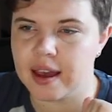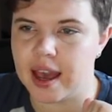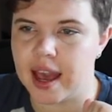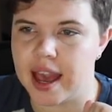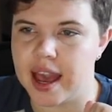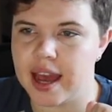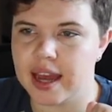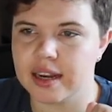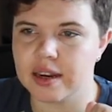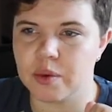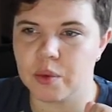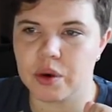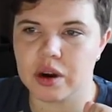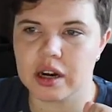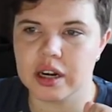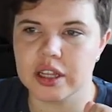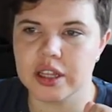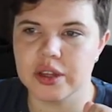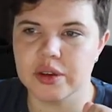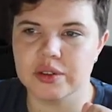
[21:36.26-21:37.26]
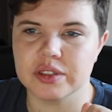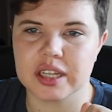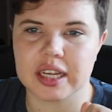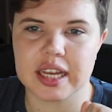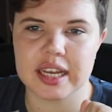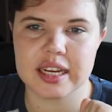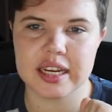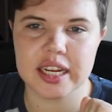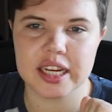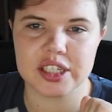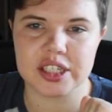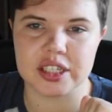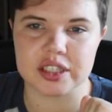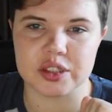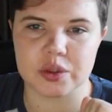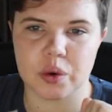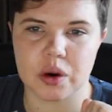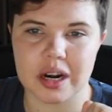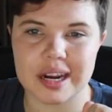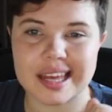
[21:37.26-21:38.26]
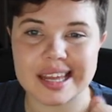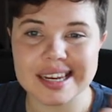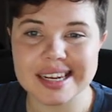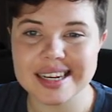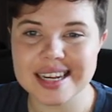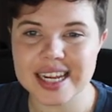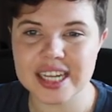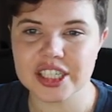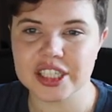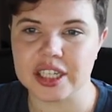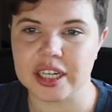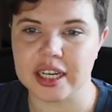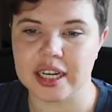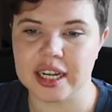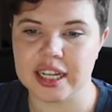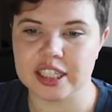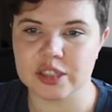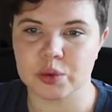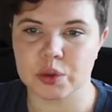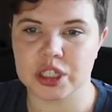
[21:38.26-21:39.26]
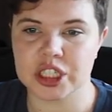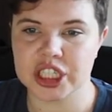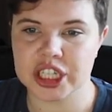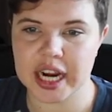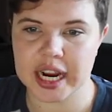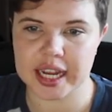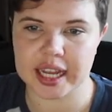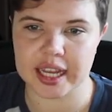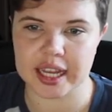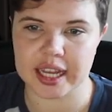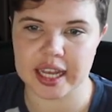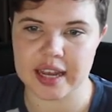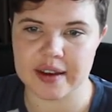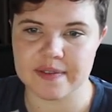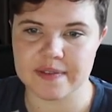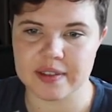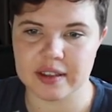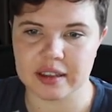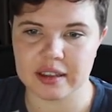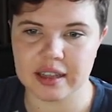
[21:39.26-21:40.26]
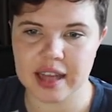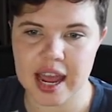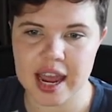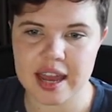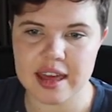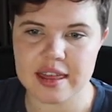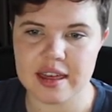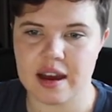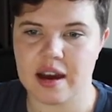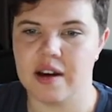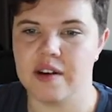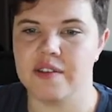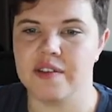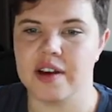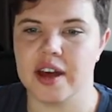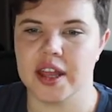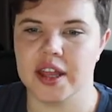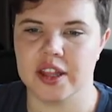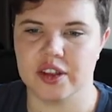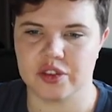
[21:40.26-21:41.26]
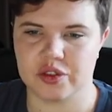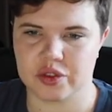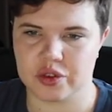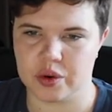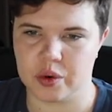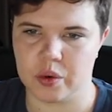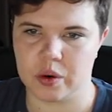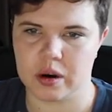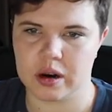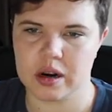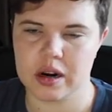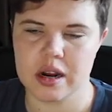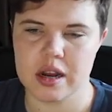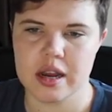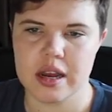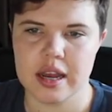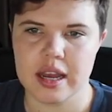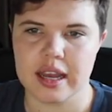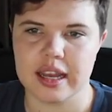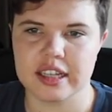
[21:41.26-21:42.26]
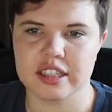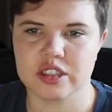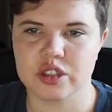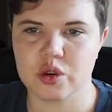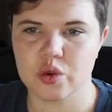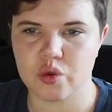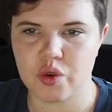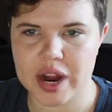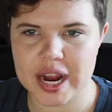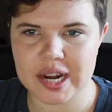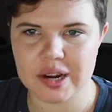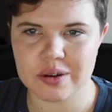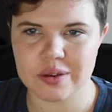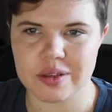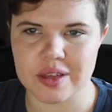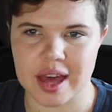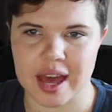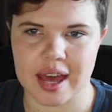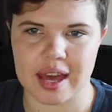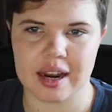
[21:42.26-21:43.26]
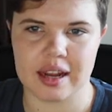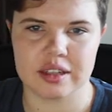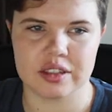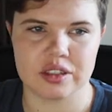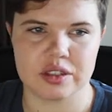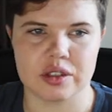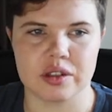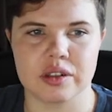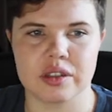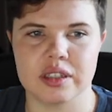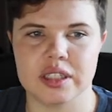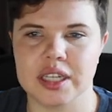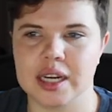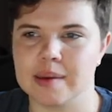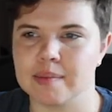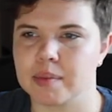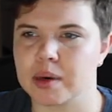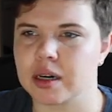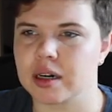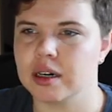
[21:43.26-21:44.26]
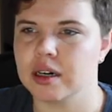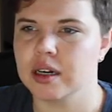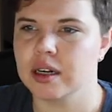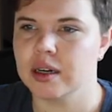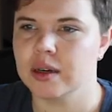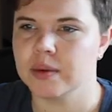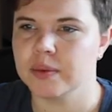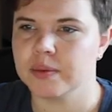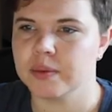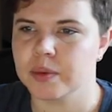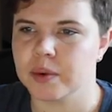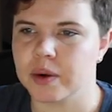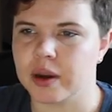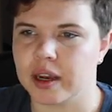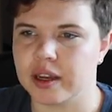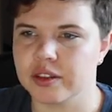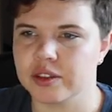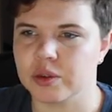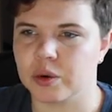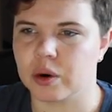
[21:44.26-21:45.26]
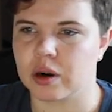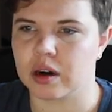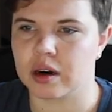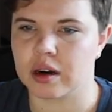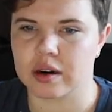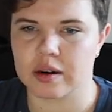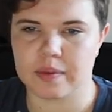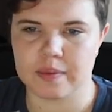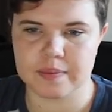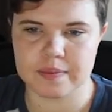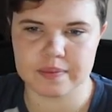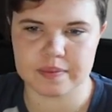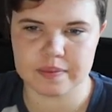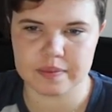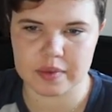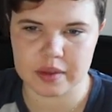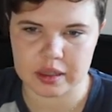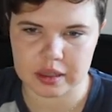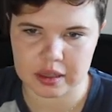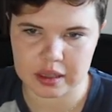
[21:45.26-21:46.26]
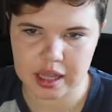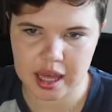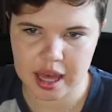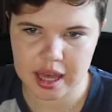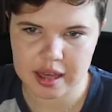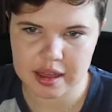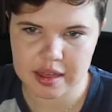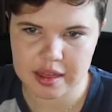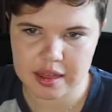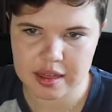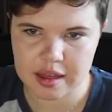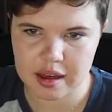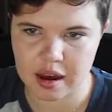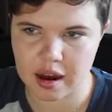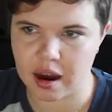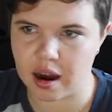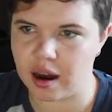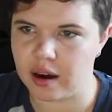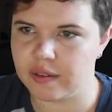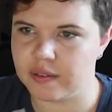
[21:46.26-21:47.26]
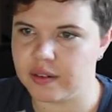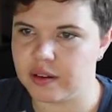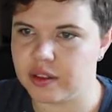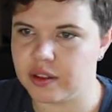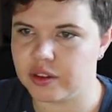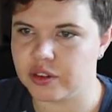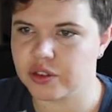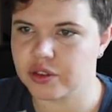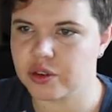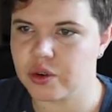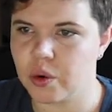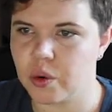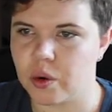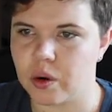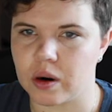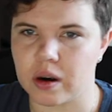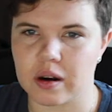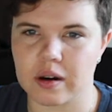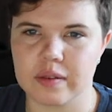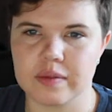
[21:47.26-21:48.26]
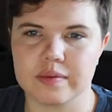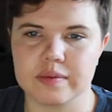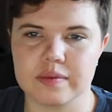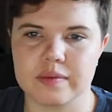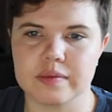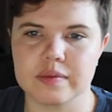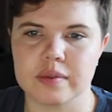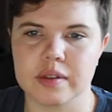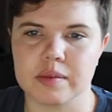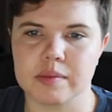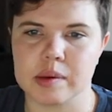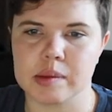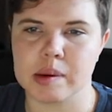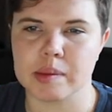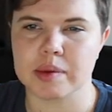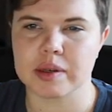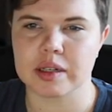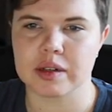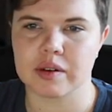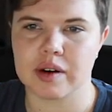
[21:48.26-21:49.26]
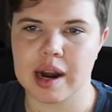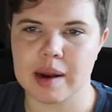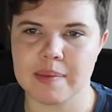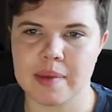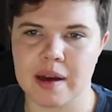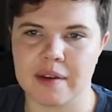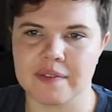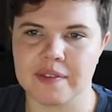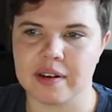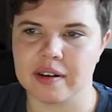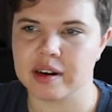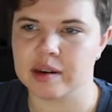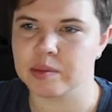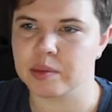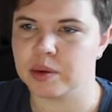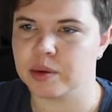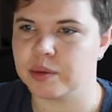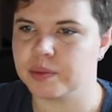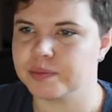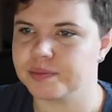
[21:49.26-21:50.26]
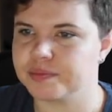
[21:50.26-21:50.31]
and we're going to use a condition. So our condition is we're checking if the length of the score is greater than a certain number. Okay, so our length of the score, remember to grab that variable,